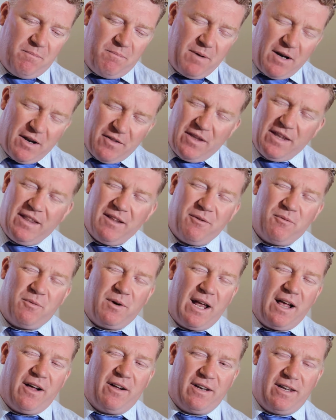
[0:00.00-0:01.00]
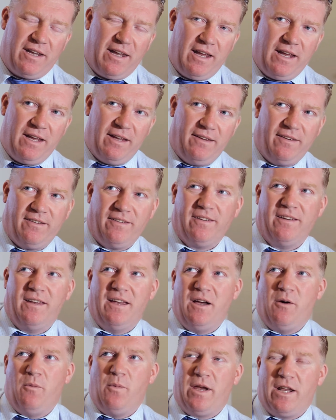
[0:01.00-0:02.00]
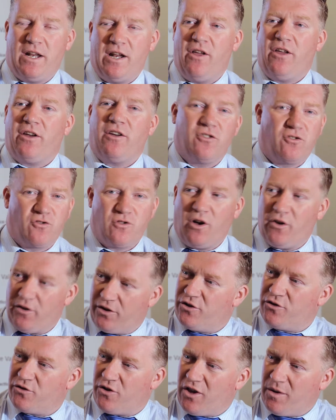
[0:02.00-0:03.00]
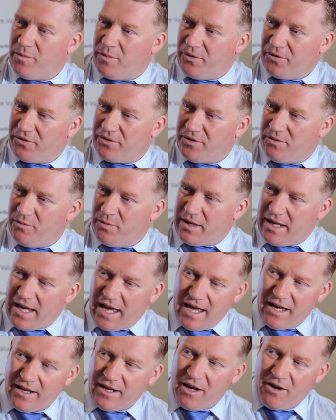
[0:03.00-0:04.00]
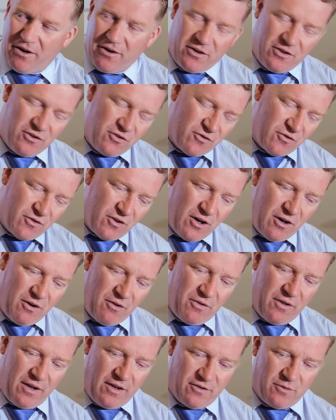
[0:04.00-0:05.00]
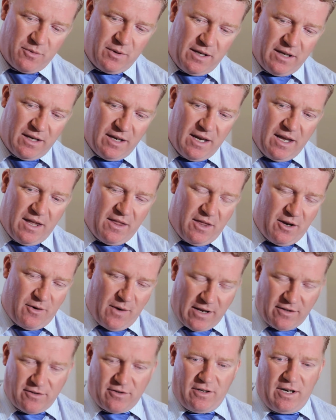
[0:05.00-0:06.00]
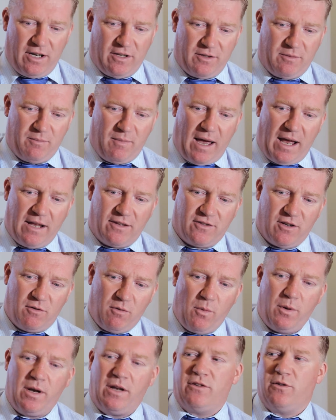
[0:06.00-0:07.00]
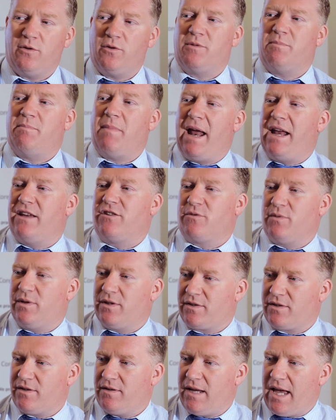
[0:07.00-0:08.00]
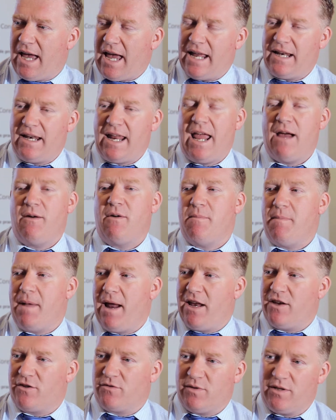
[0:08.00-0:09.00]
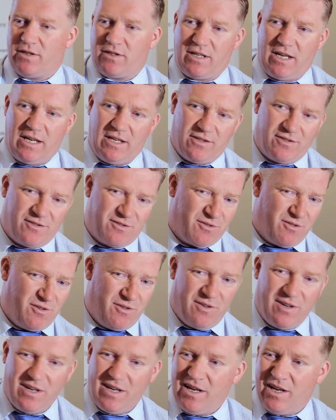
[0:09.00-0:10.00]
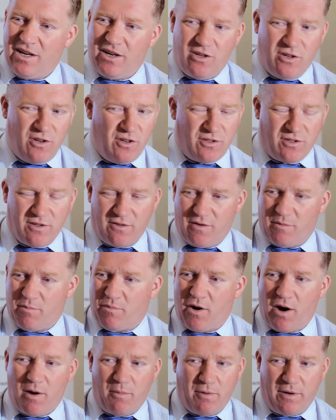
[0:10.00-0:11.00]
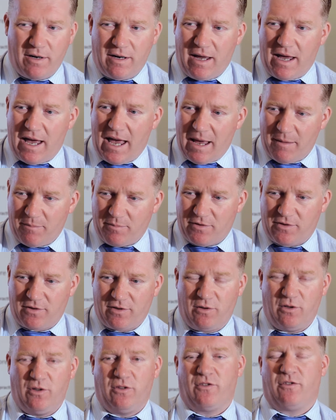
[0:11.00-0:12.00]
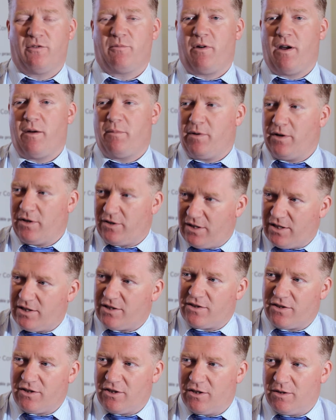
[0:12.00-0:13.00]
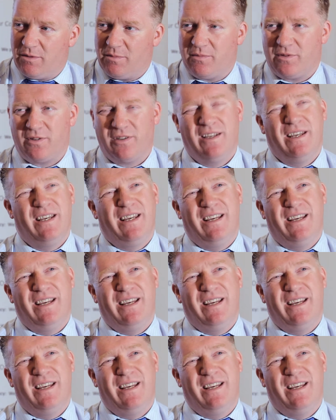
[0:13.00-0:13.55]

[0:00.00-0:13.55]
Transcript: But I think the reality is we can only control the controllables. We can't go and control things that are outside of the domain. So what we need to do is manage risk. And how we manage risk is through use of appropriate apps, use of appropriate systems.